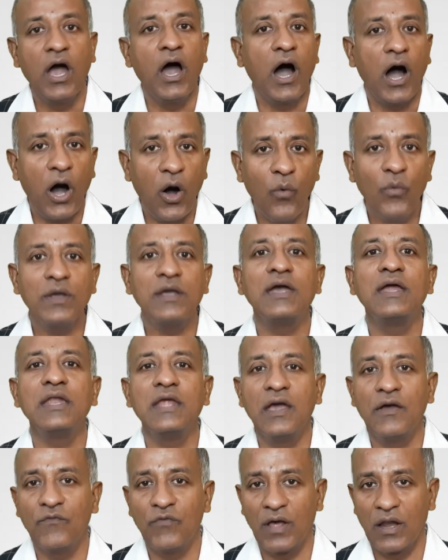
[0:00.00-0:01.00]
how we can
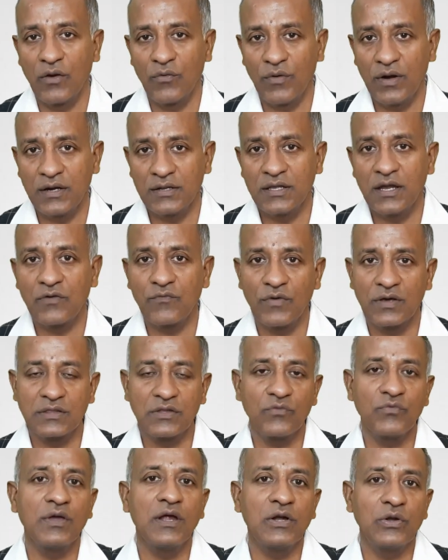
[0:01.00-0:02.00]
evaluate that,
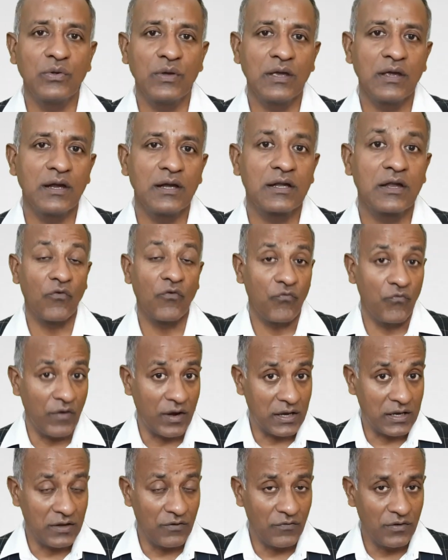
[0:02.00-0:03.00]
whether we are doing
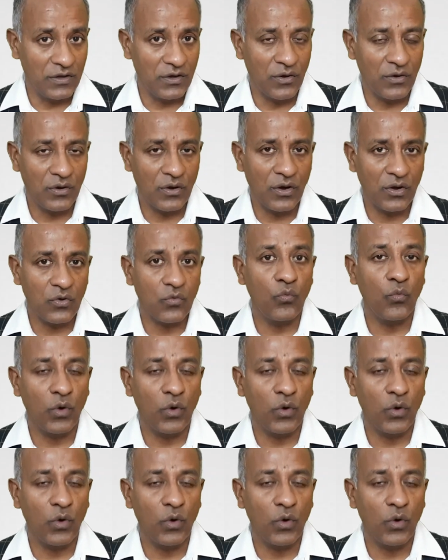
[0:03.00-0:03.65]
effectively or not,